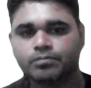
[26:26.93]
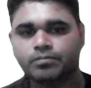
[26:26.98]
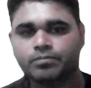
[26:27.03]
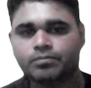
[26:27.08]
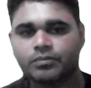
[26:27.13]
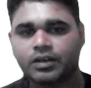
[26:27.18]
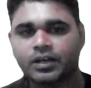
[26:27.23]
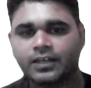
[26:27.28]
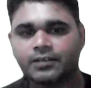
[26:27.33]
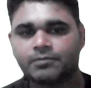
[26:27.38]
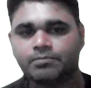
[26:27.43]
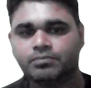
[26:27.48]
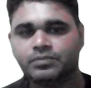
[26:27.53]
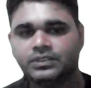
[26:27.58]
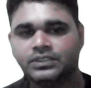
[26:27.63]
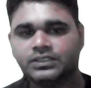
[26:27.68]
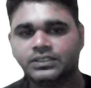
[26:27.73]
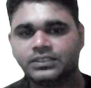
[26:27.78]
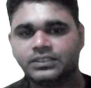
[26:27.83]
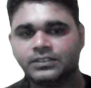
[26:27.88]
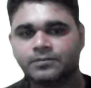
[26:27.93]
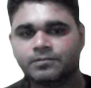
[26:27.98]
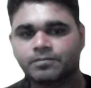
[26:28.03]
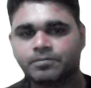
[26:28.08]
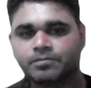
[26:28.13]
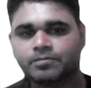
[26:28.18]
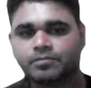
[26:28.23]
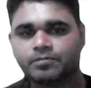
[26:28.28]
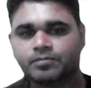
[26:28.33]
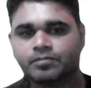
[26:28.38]
RBC.
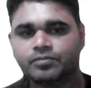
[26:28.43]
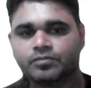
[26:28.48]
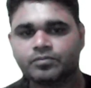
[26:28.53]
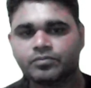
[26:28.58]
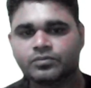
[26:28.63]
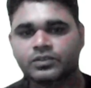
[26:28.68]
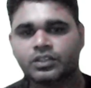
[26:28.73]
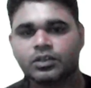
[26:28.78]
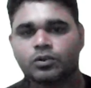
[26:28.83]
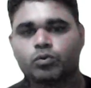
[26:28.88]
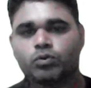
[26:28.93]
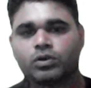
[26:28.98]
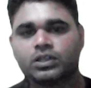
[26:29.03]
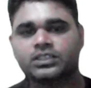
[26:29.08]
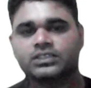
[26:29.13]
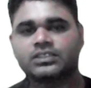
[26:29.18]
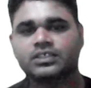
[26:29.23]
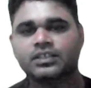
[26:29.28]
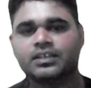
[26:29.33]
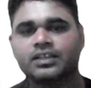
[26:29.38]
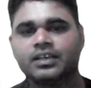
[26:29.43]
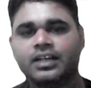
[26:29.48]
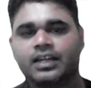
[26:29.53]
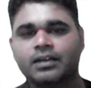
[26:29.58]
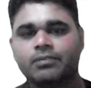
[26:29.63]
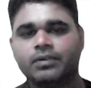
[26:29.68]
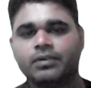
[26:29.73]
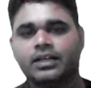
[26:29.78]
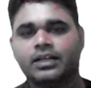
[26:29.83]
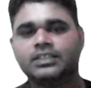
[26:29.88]
What is the
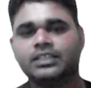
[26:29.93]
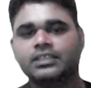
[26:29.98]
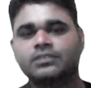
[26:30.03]
graveyard? That